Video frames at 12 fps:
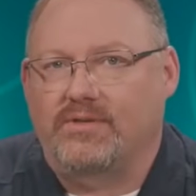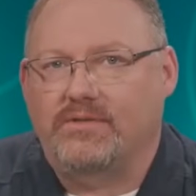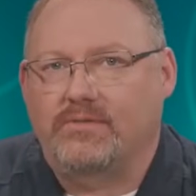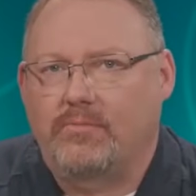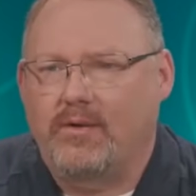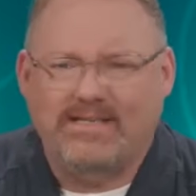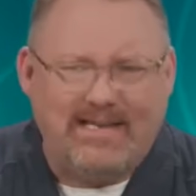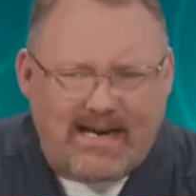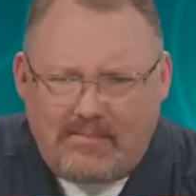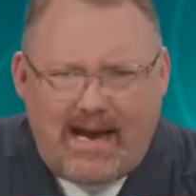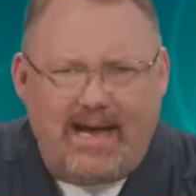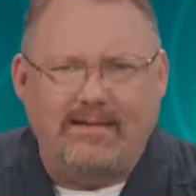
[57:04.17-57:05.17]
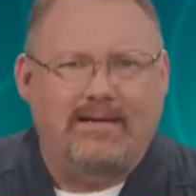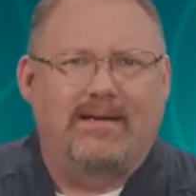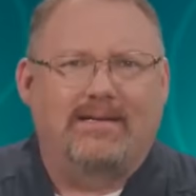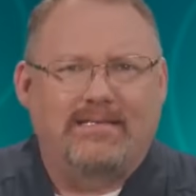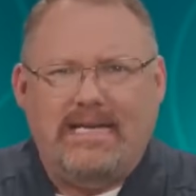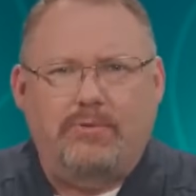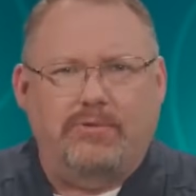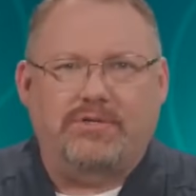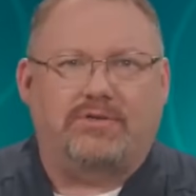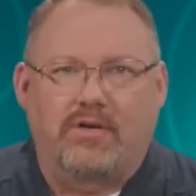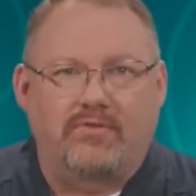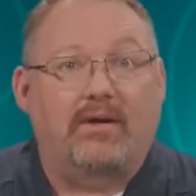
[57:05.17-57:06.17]
Wait a second, Matt. SQL is a
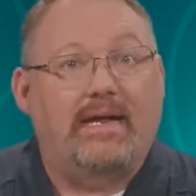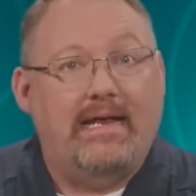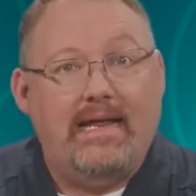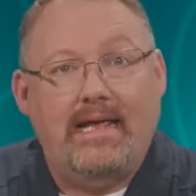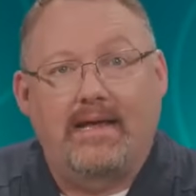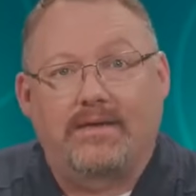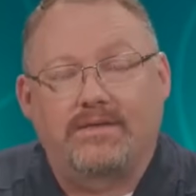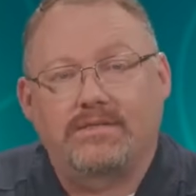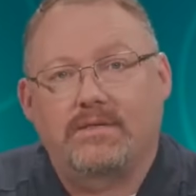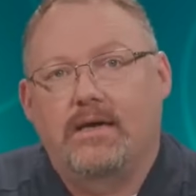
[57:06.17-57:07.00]
server. It is.